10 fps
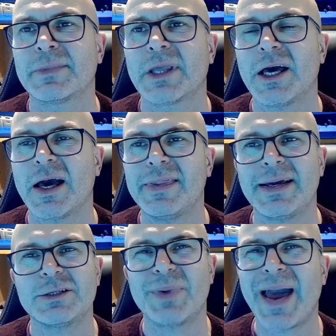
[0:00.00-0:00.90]
And
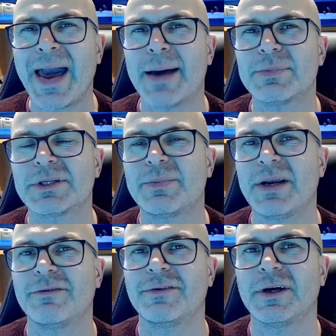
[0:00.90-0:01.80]
that's perhaps a
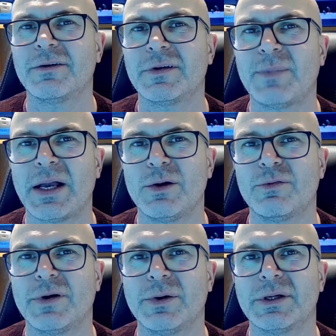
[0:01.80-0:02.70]
benefit of the manual
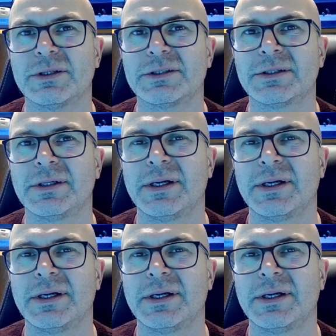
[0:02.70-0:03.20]
focus.